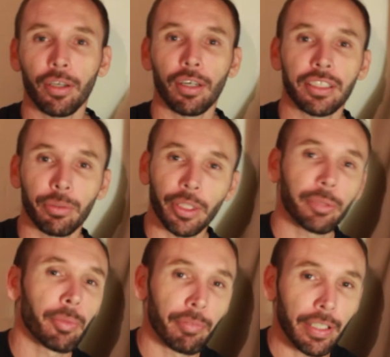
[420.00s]
you guys who
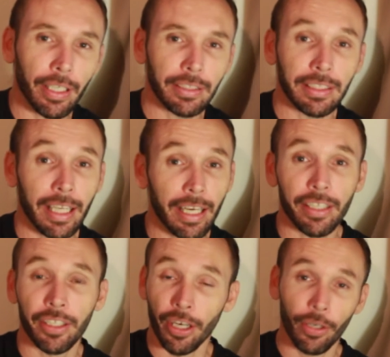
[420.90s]
watch my videos are gonna
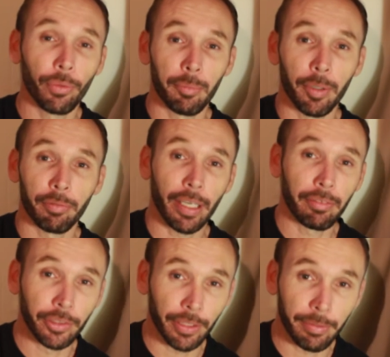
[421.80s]
know what my
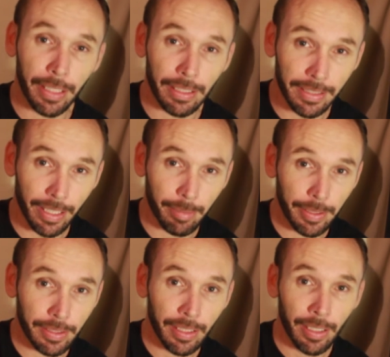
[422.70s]
favourite Dreamcast game
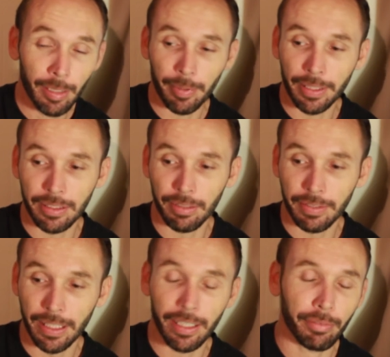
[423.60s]
is, because I've
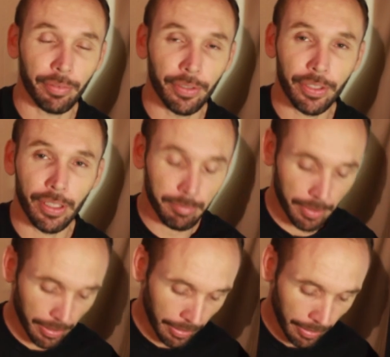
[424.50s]
said it a few
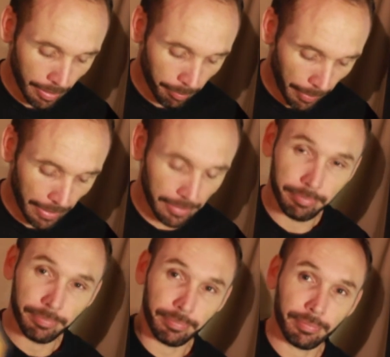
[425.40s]
times, but
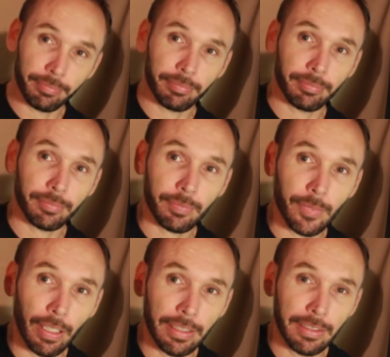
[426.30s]

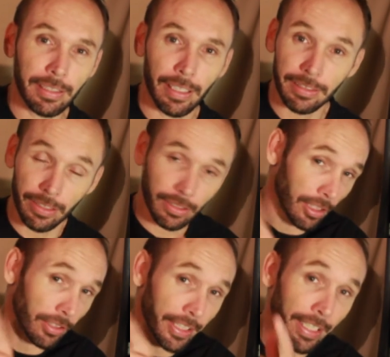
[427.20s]
Crazy Taxi, I
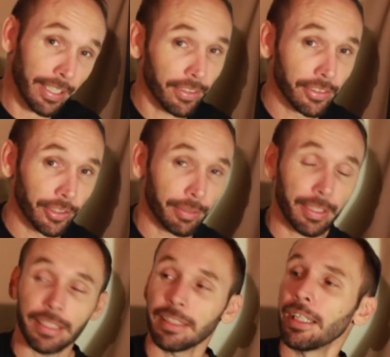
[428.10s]
told you I had it on
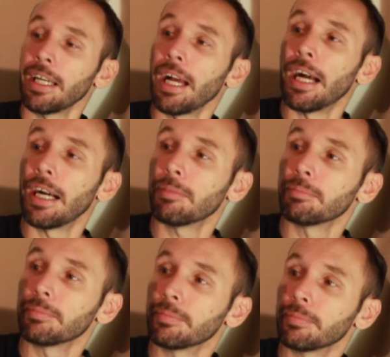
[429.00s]
Dreamcast.
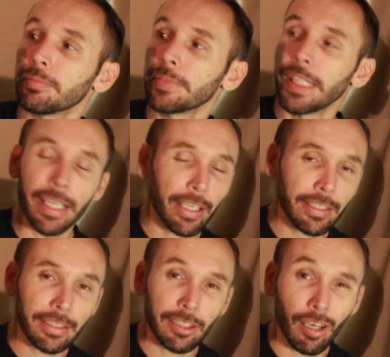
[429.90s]

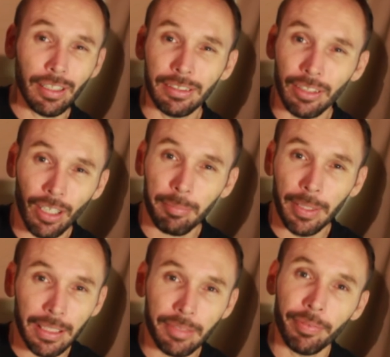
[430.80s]
Yeah, I like my
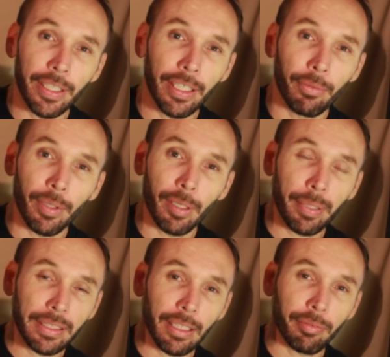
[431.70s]
last video when I
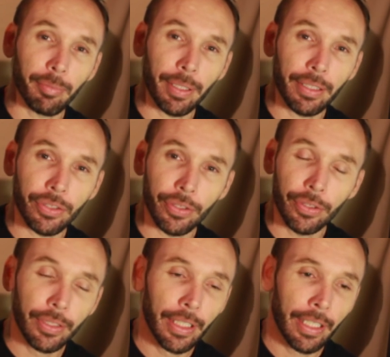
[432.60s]
picked it up for PS2.